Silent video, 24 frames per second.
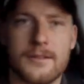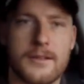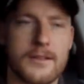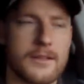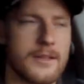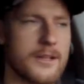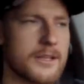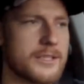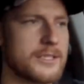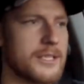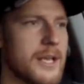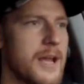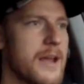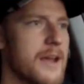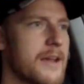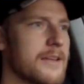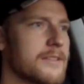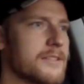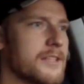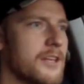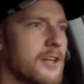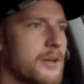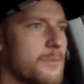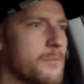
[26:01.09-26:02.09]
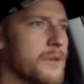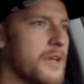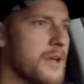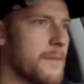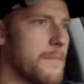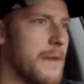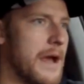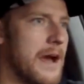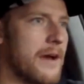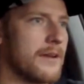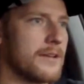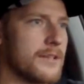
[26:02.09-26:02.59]
It looks like it's going to be
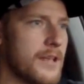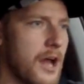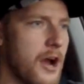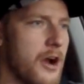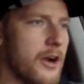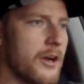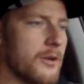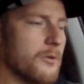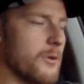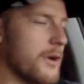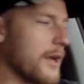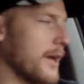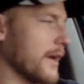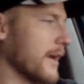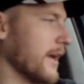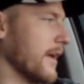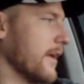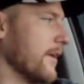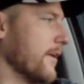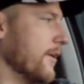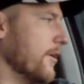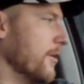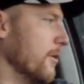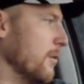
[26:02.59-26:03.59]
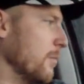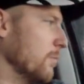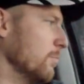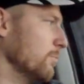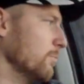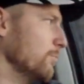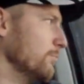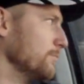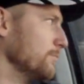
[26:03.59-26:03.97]
about dark when I get home.